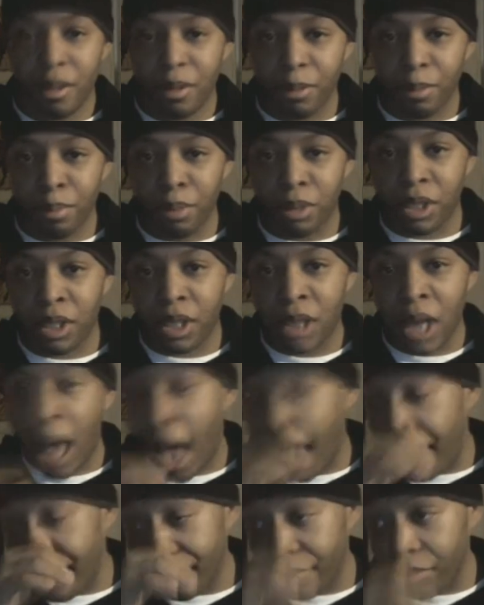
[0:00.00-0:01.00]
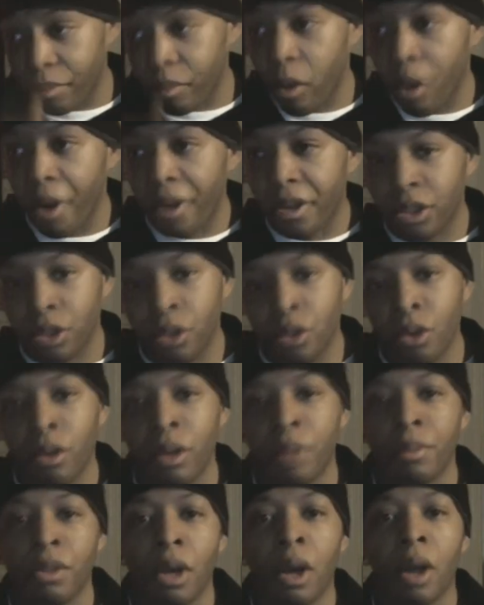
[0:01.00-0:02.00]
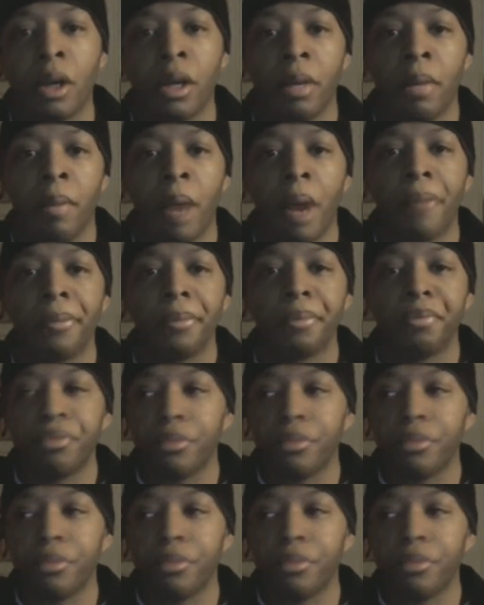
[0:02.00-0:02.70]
slot, you know what I'm talking about.